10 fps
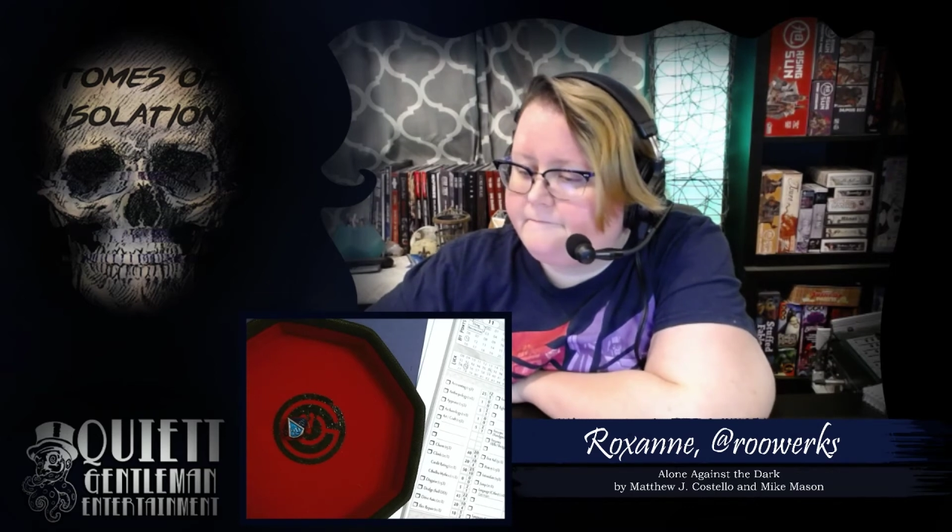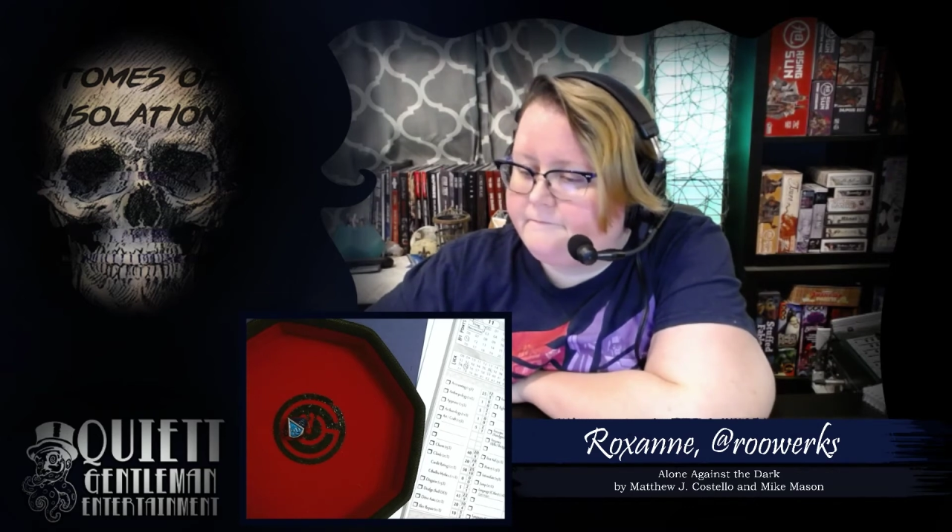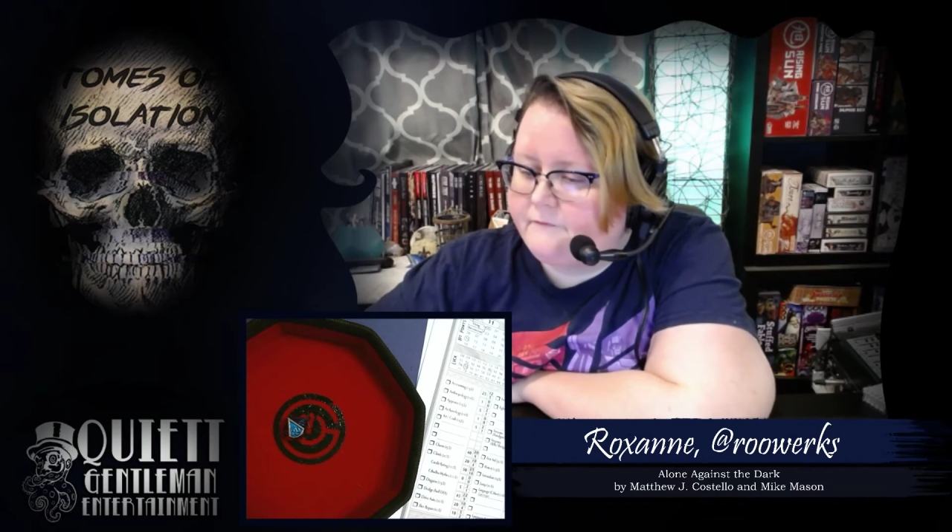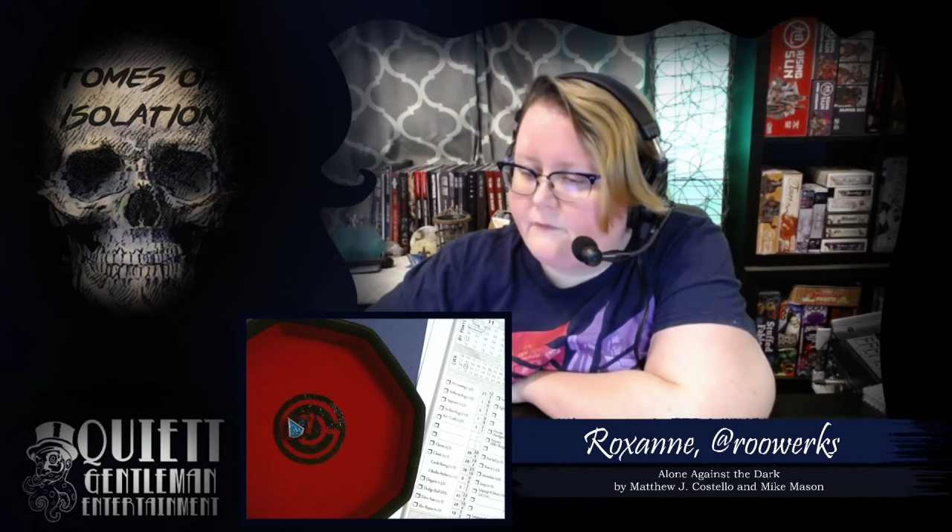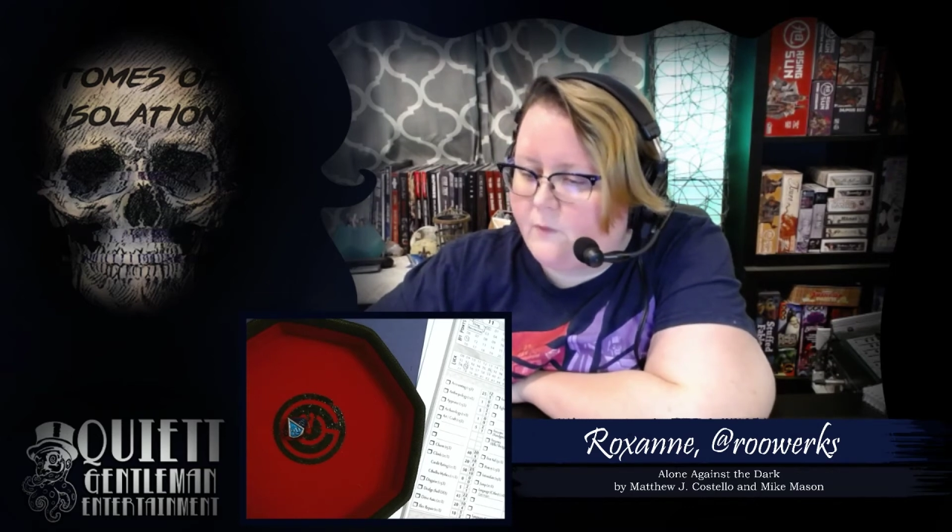
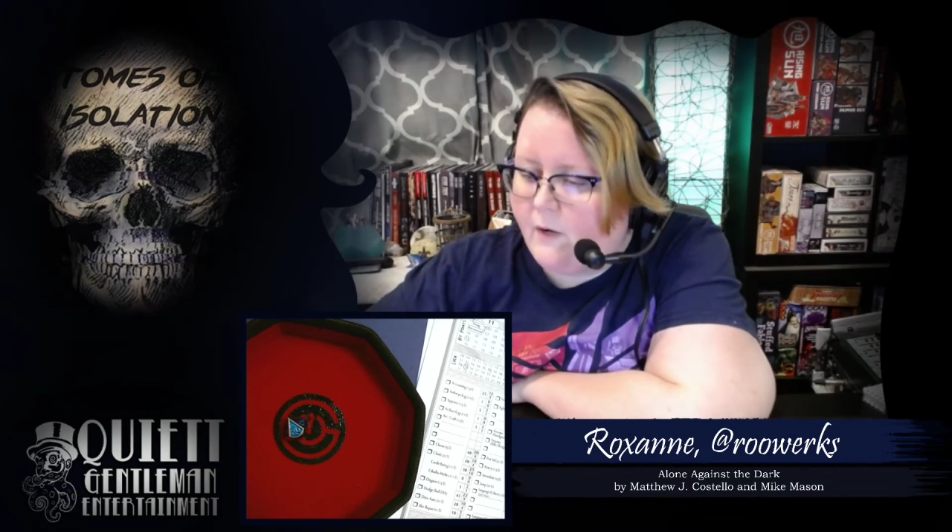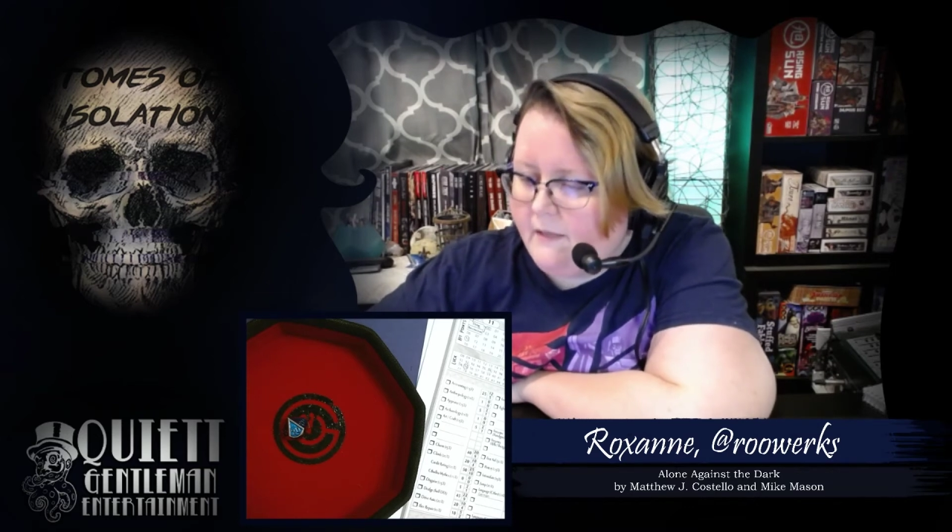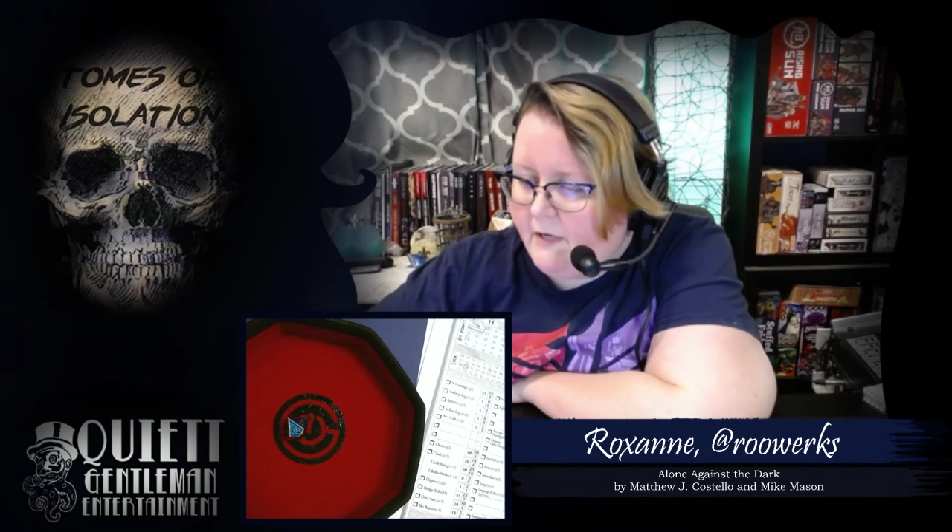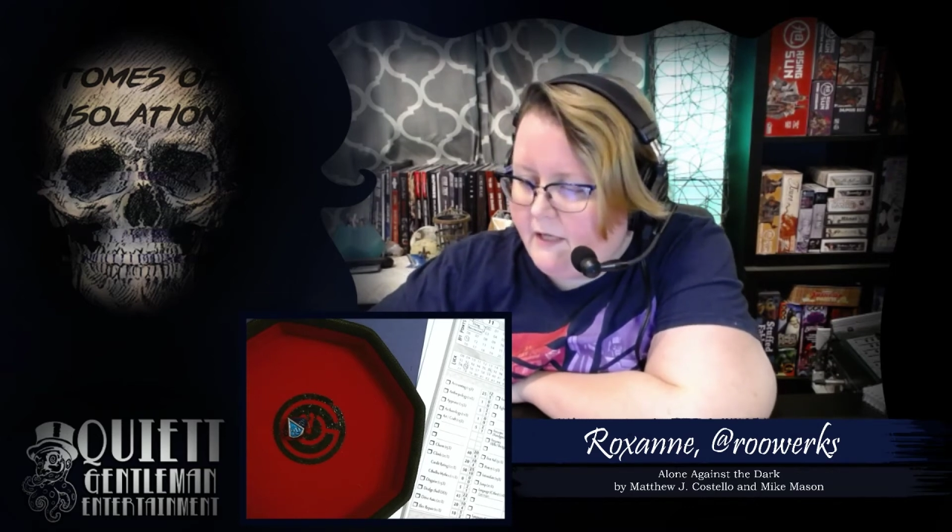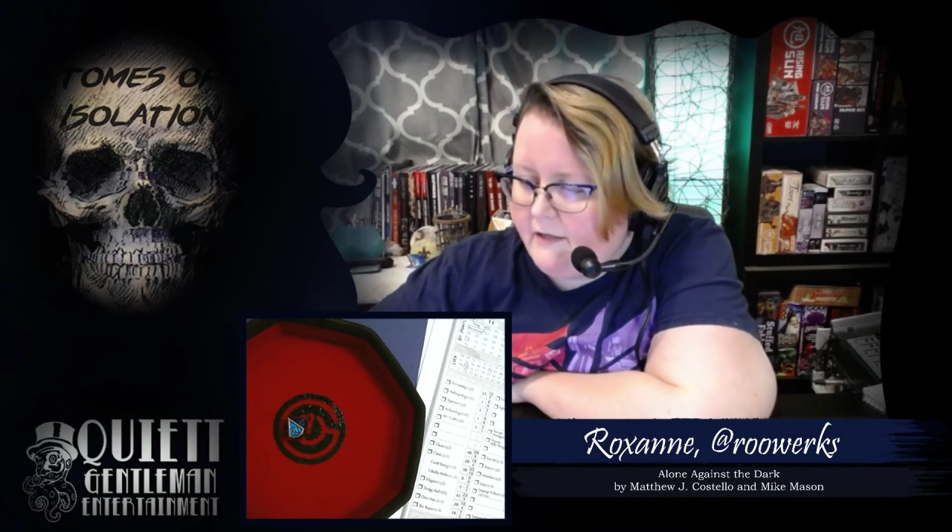Right in the
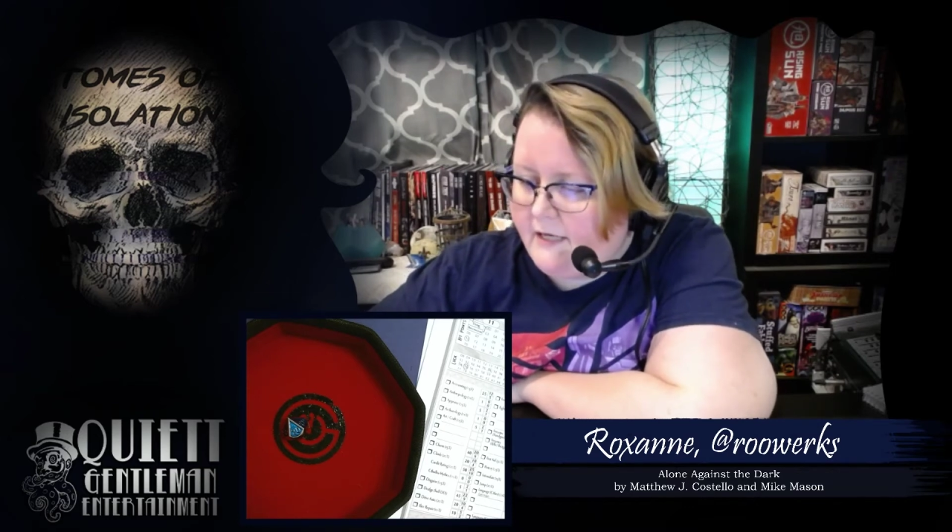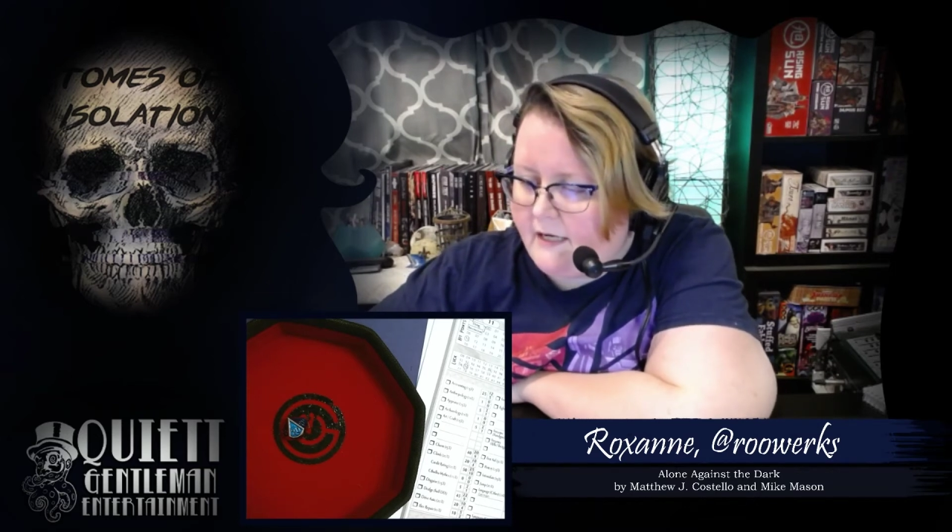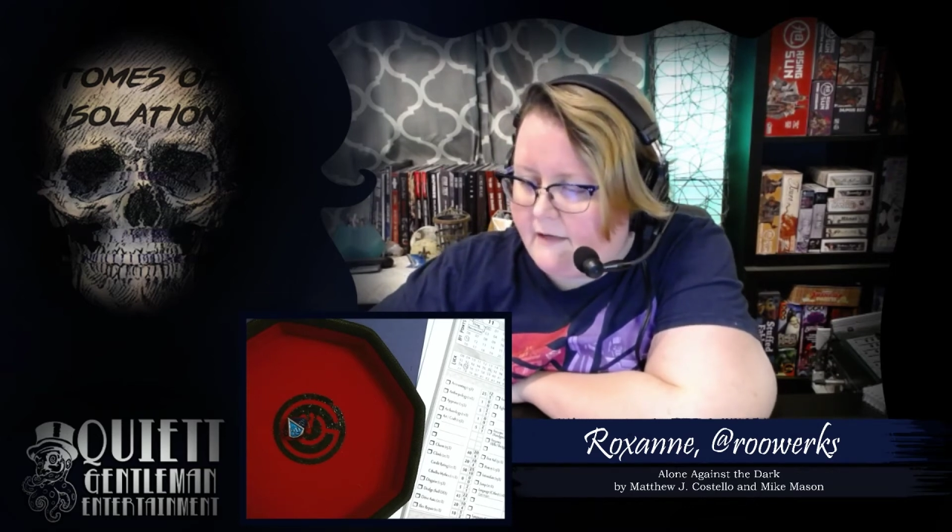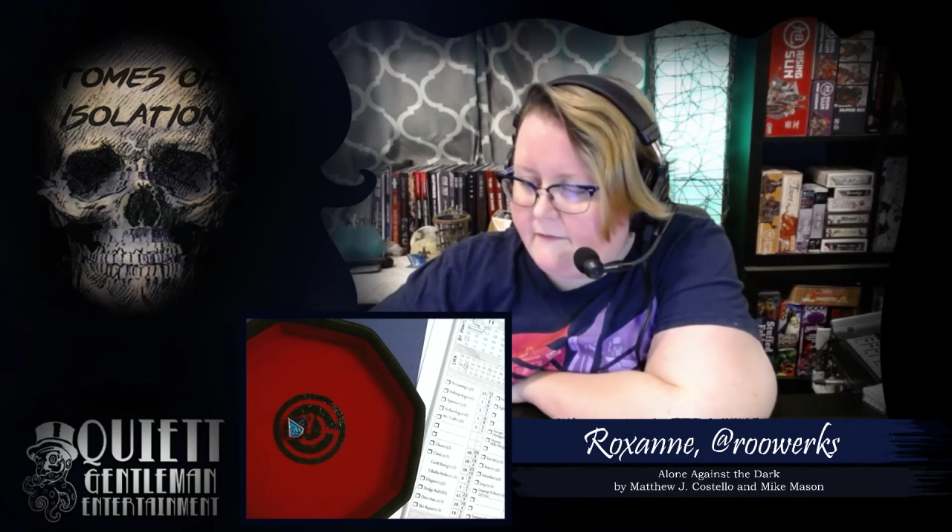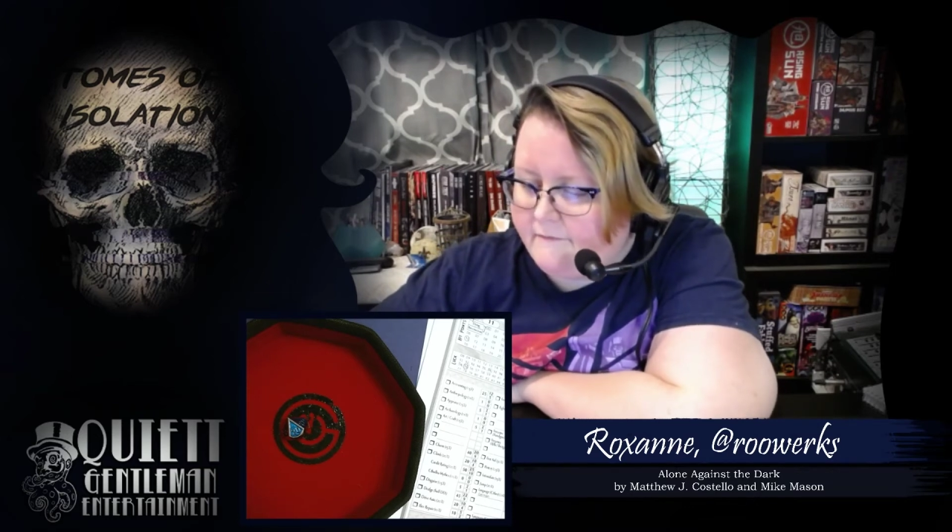middle of the day.
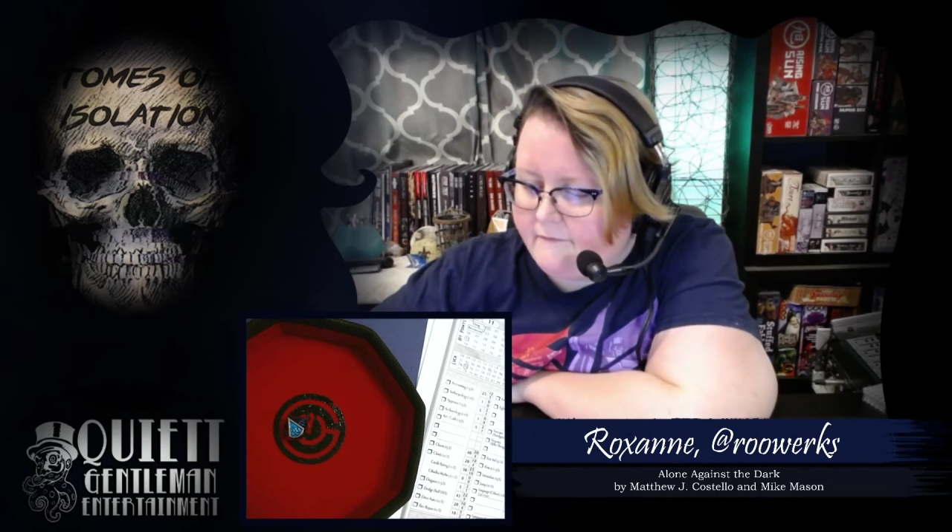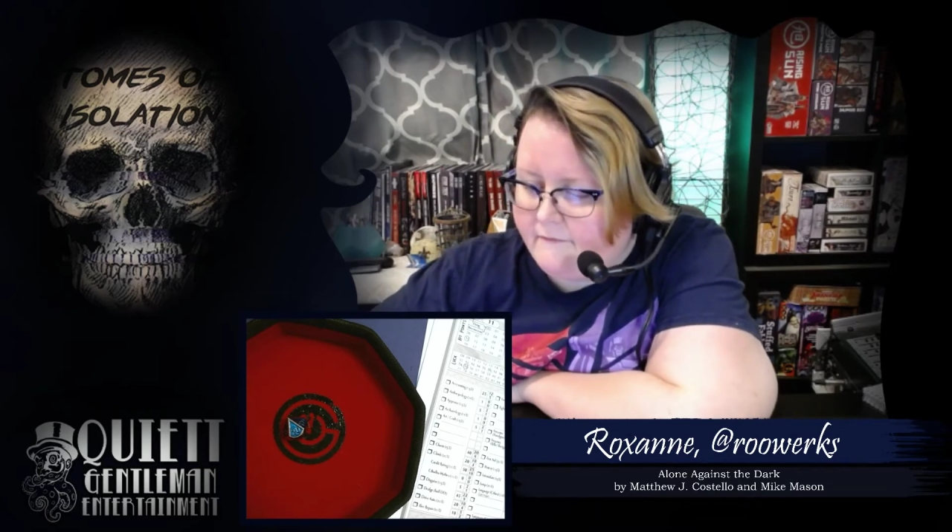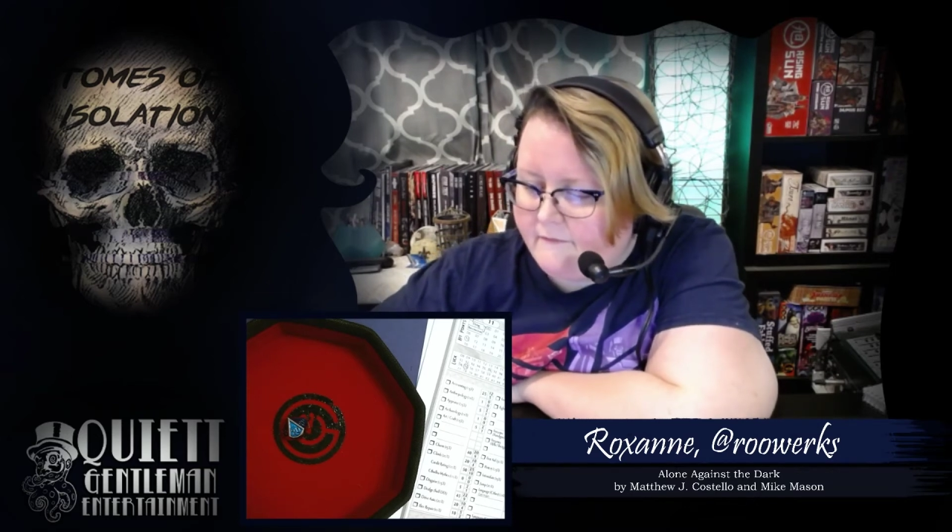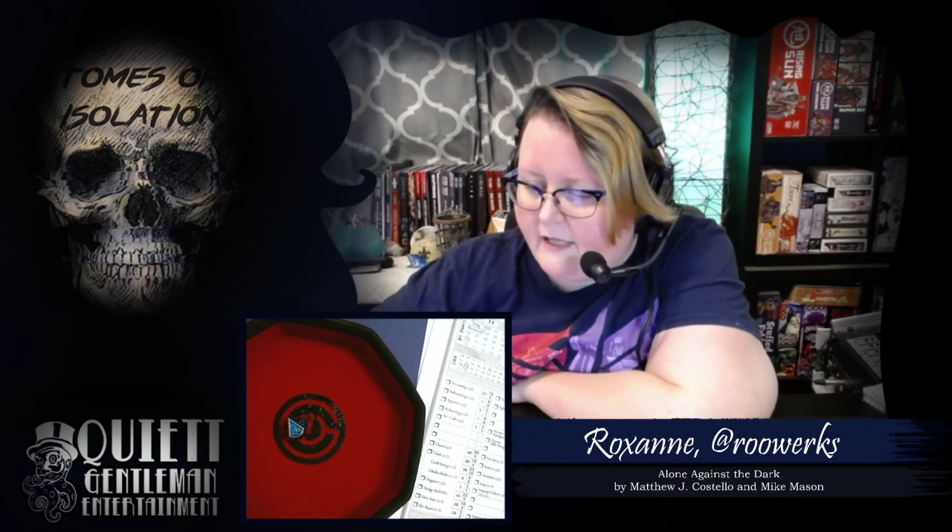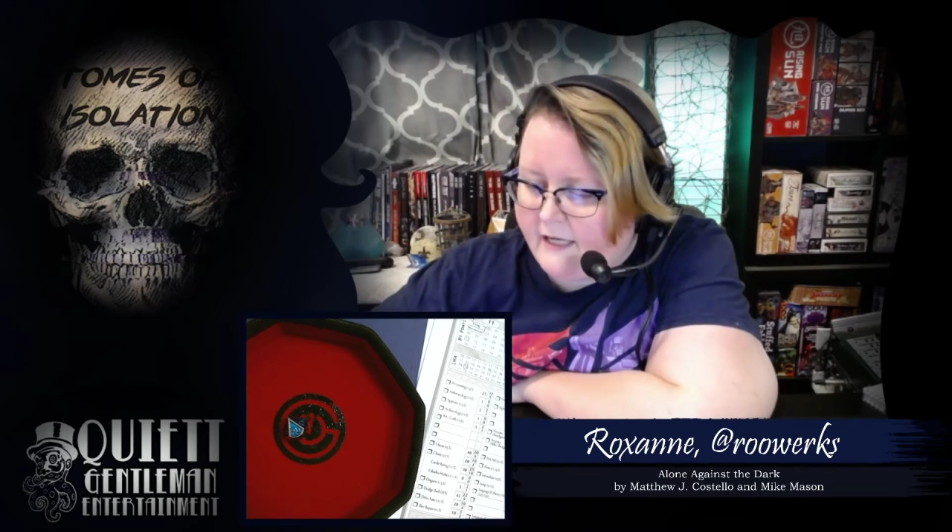
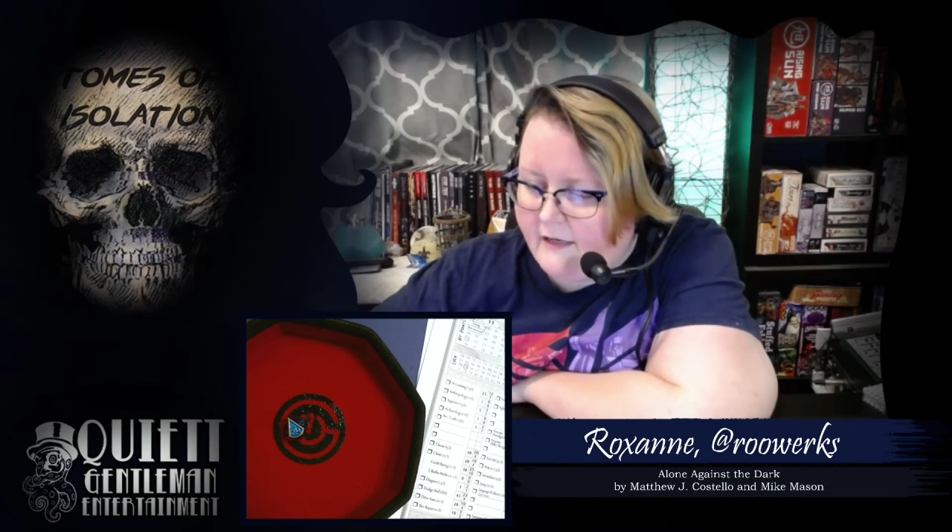Like,